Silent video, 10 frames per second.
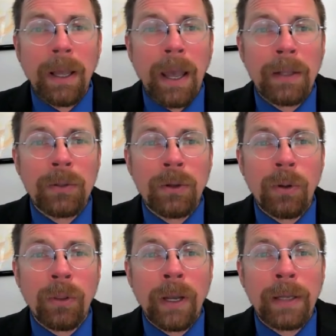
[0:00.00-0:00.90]
And
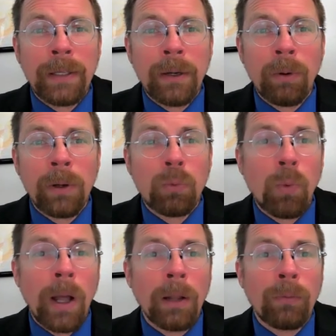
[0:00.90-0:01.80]
so the idea was,
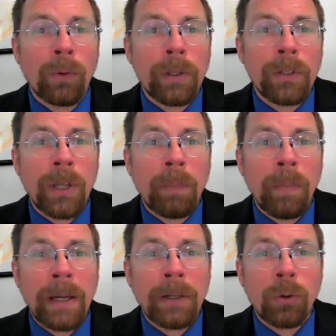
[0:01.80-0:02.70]
well, if we set a
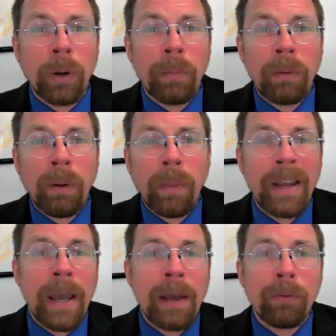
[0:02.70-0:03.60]
mandatory minimum, then
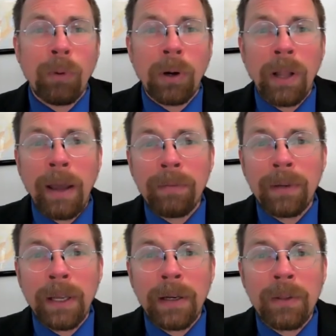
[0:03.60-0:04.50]
everyone will have to
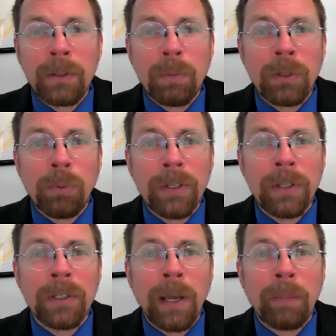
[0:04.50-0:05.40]
get this much
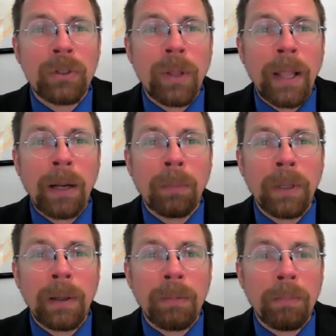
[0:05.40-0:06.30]
prison time. And so that'll
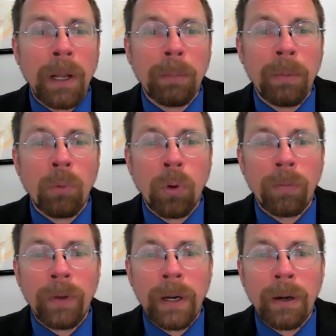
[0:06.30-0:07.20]
be more
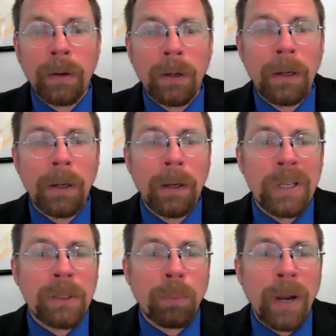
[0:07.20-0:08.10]
fair. But
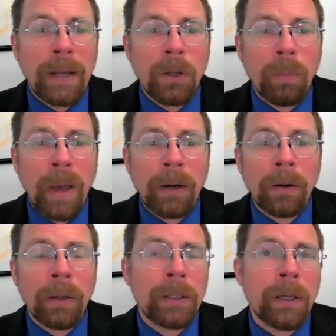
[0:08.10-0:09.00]
as a practical
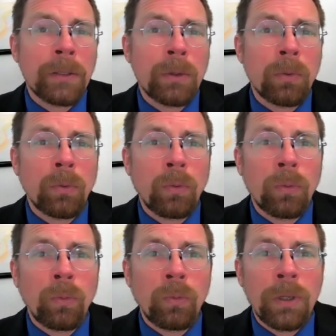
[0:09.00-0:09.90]
matter, it doesn't
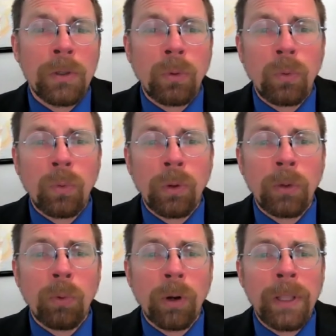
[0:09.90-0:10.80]
really
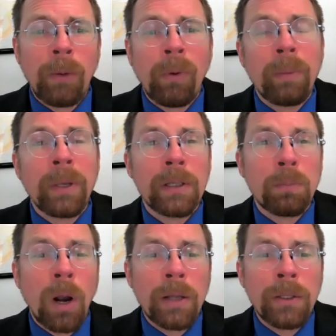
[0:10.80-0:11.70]
work that way, because
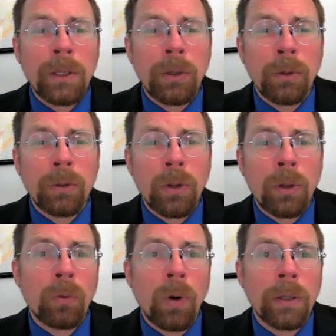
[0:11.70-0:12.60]
prosecutors are
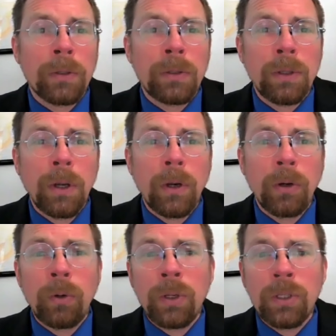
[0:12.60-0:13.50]
the ones
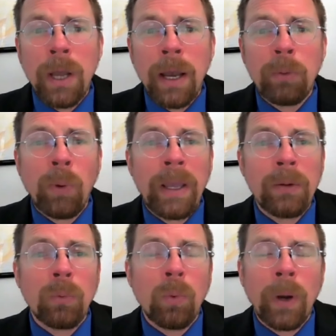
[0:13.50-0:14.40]
who decide
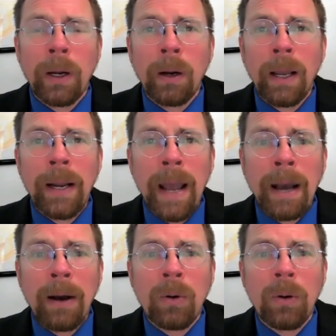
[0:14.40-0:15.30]
when, where, and
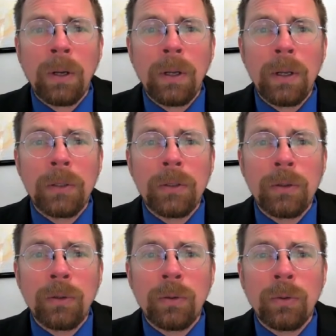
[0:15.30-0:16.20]
how
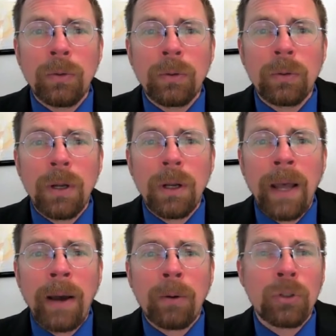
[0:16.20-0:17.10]
to
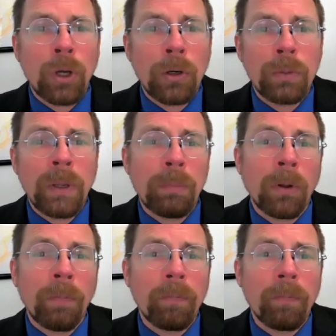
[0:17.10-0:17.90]
charge people.